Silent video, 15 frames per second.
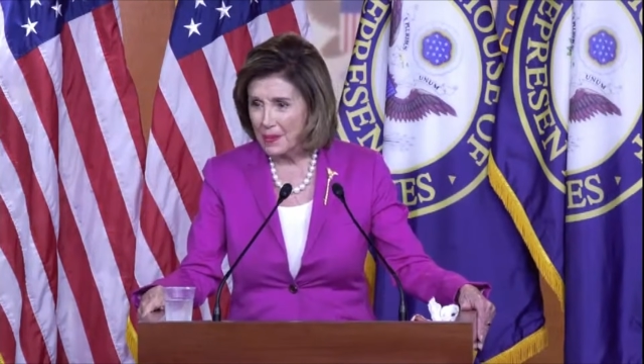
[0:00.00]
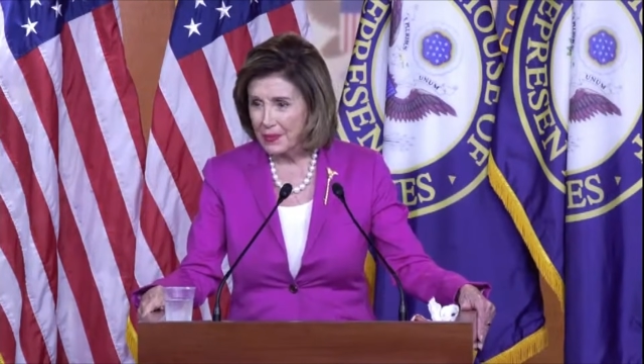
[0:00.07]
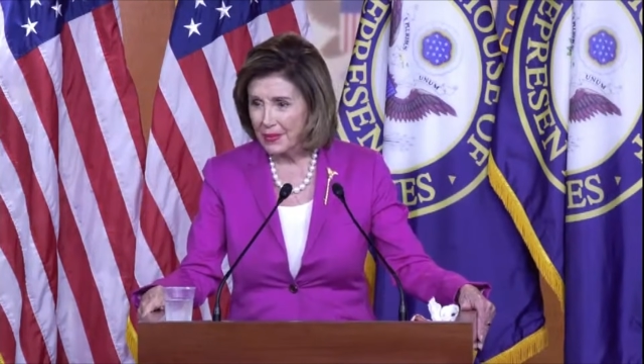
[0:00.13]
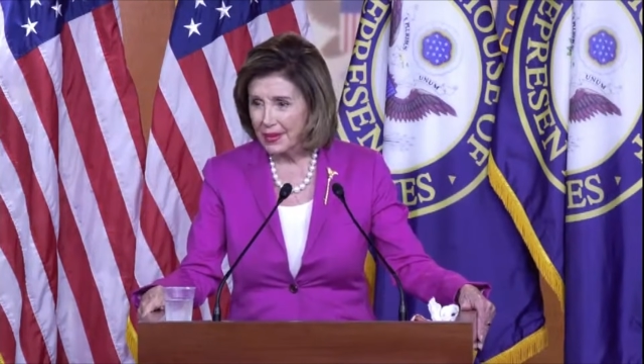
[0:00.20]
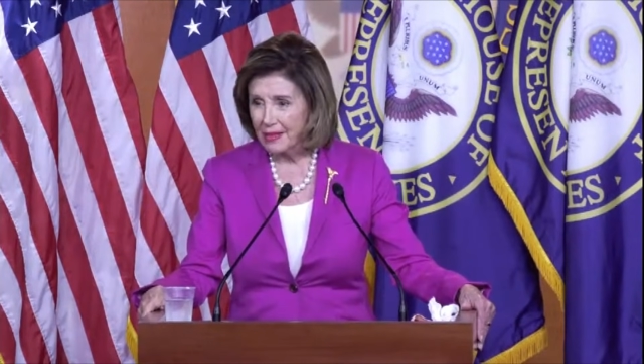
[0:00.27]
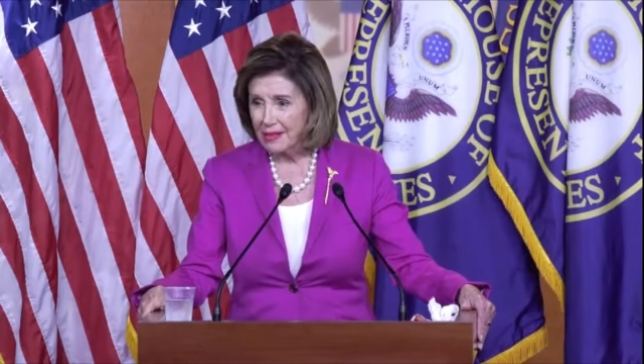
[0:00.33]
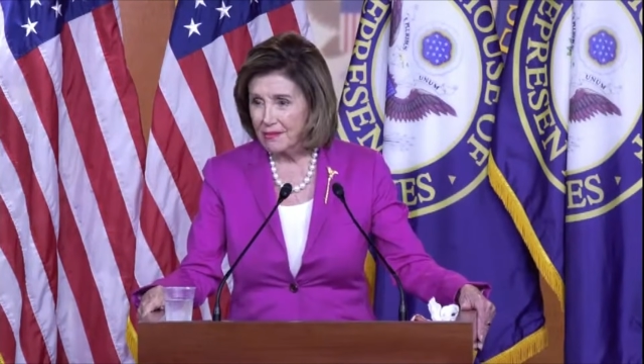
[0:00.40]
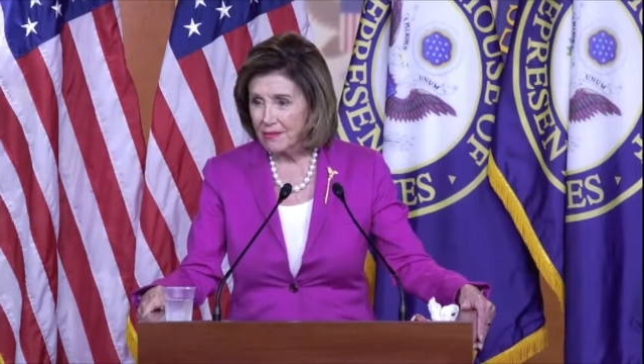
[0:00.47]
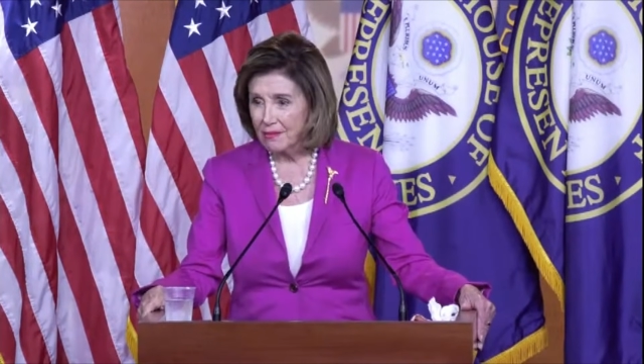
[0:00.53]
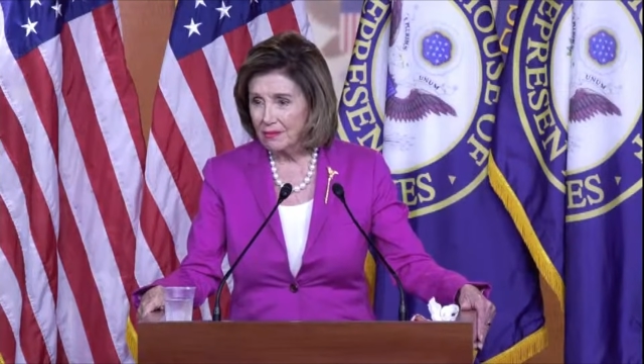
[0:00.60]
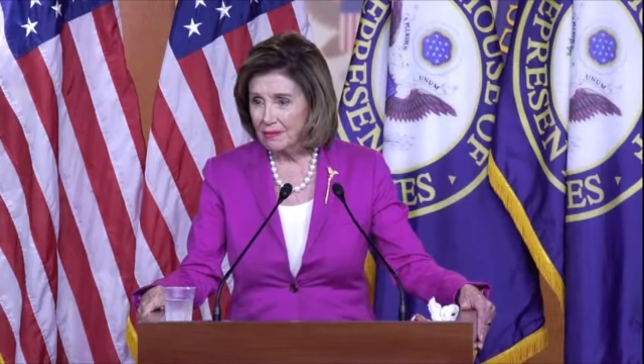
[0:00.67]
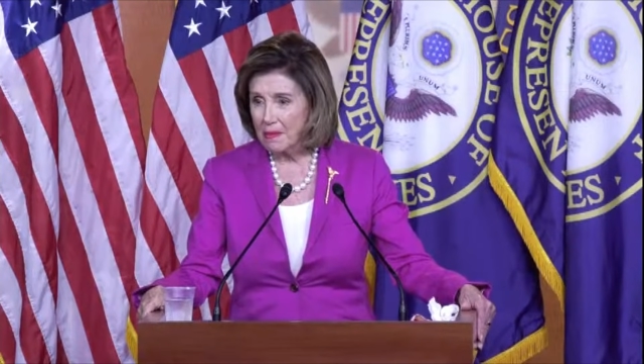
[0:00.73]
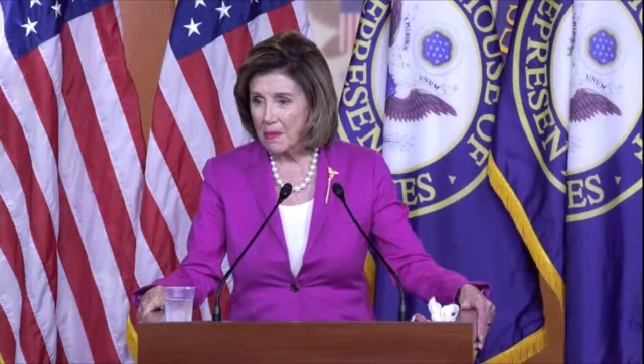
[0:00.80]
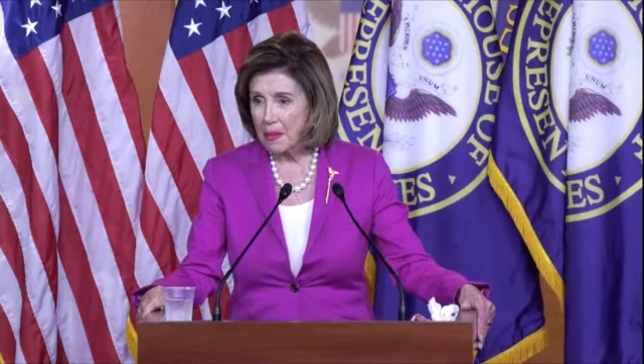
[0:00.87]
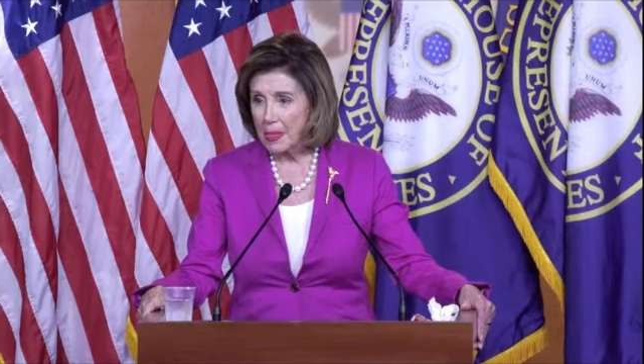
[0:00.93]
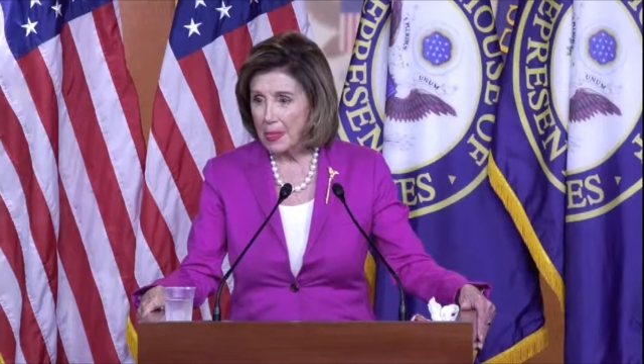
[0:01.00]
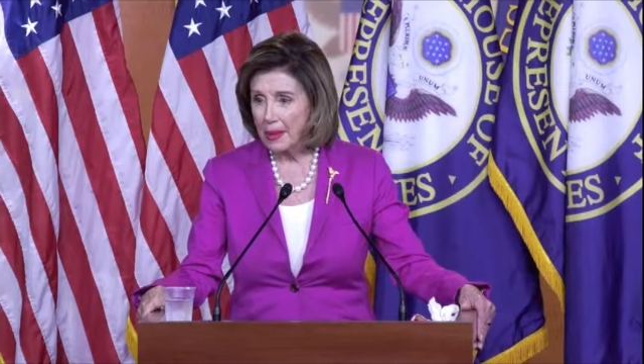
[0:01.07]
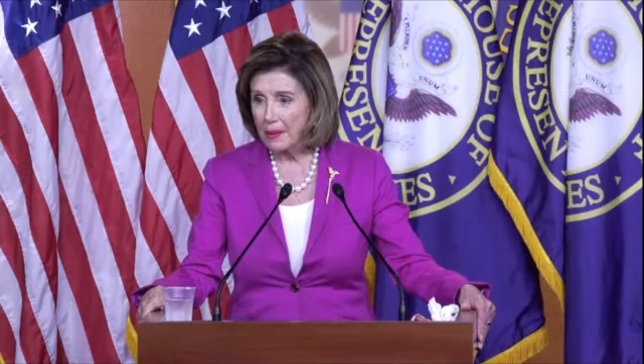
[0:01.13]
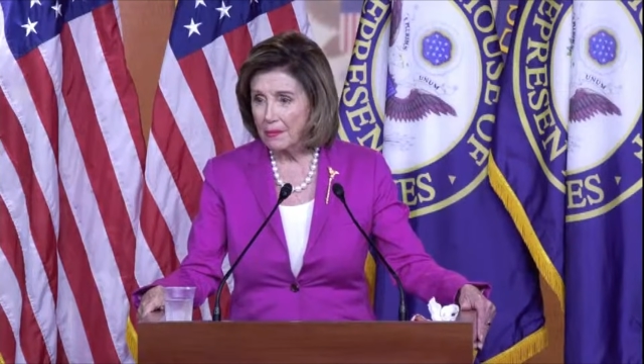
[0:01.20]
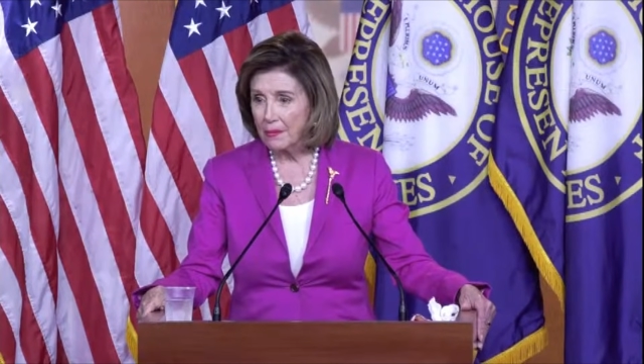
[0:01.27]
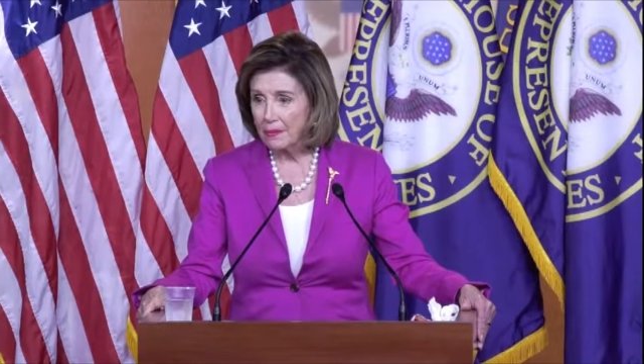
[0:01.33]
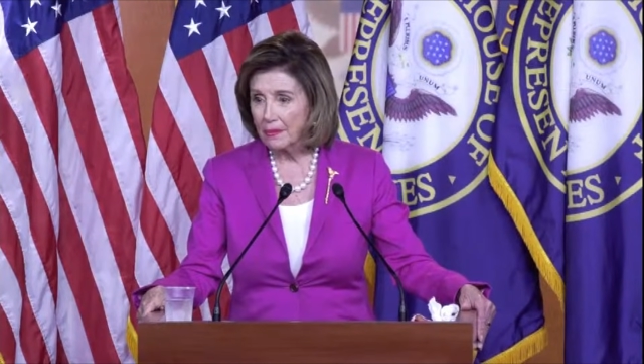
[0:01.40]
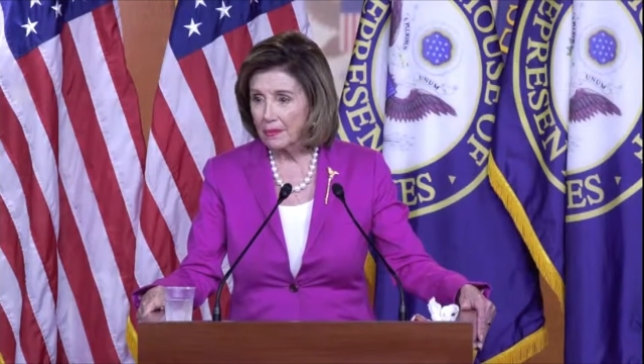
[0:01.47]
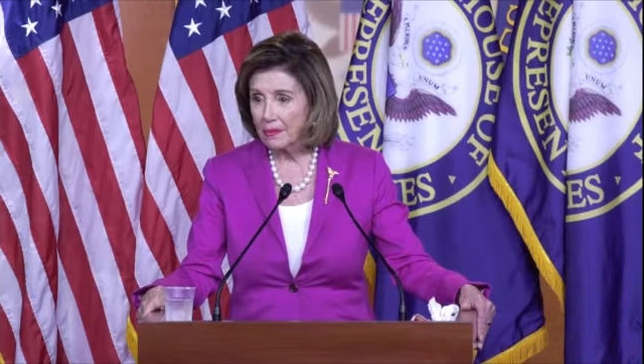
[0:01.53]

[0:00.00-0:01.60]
Yes, um, Senate Minority